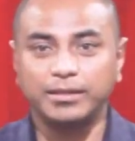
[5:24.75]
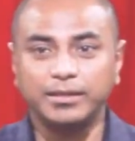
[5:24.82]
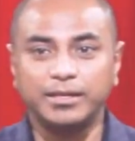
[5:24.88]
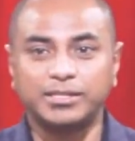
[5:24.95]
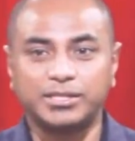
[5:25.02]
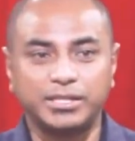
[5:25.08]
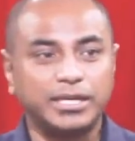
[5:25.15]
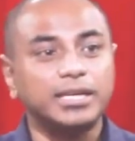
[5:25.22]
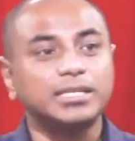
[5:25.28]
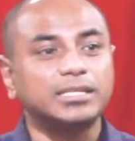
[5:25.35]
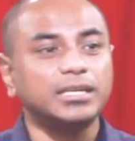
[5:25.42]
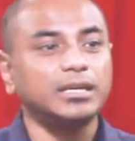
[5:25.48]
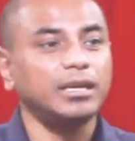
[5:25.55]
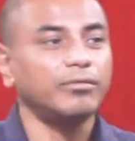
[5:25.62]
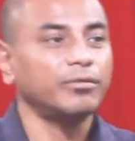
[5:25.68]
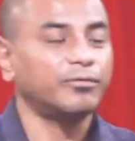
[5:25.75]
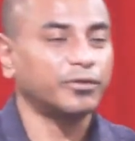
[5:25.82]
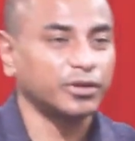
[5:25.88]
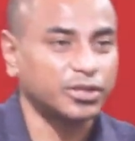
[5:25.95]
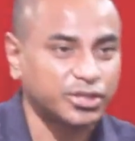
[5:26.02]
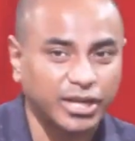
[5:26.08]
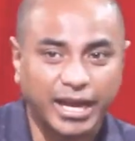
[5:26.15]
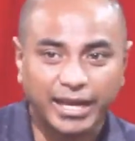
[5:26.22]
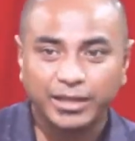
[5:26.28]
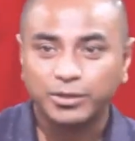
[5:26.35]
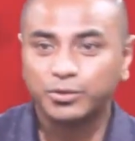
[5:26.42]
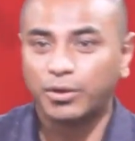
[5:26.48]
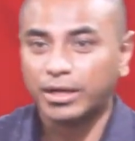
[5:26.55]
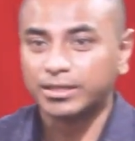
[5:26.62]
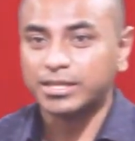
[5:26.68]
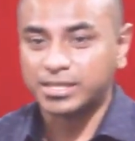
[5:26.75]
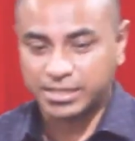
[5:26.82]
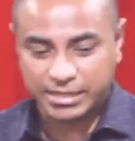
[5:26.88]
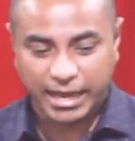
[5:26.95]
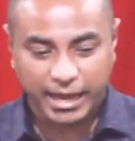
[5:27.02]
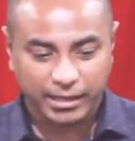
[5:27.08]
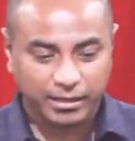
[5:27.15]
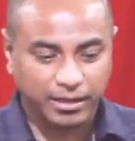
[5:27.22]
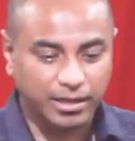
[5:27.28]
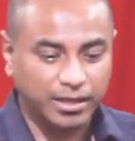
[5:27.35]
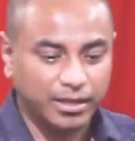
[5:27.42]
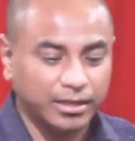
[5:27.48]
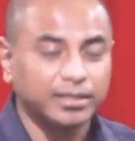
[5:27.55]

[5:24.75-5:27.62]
It's easy even for a child to understand